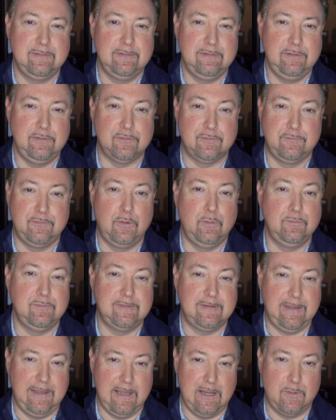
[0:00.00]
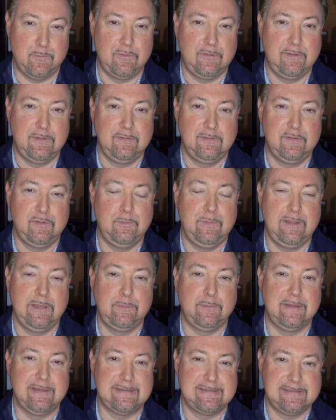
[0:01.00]
your phone's camera to be
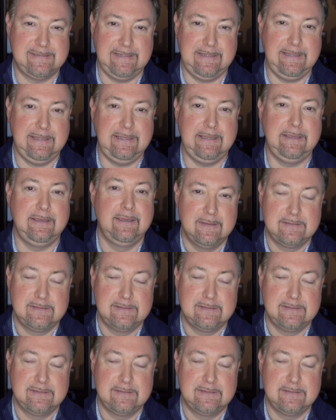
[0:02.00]
able to see